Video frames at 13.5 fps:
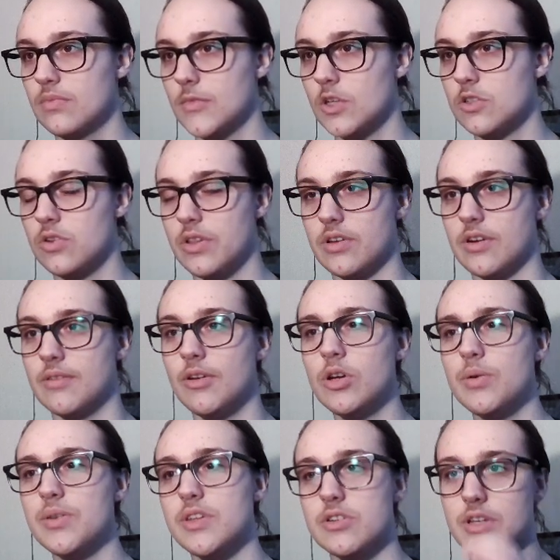Underneath her. I'll go
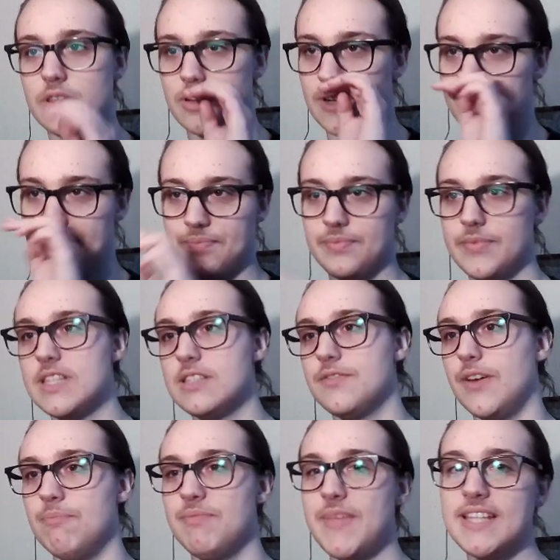with underneath her. That's
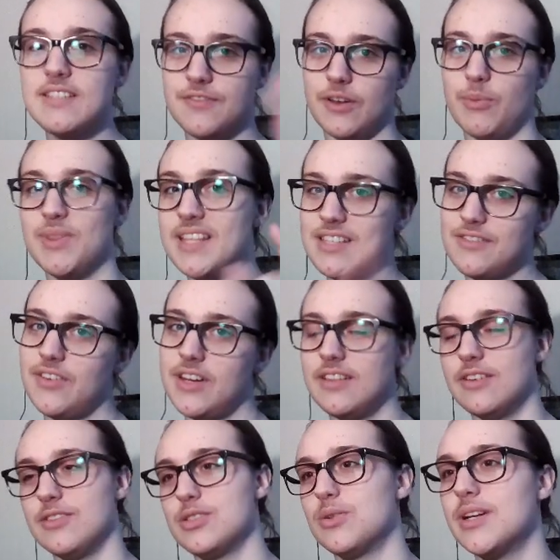fun. That's a fun one. That's a funny
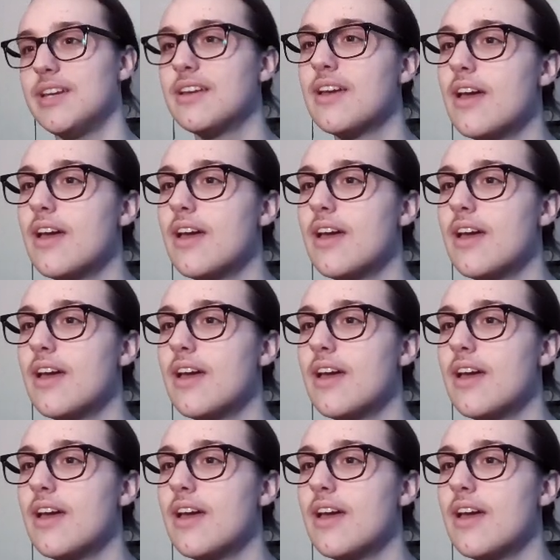little story.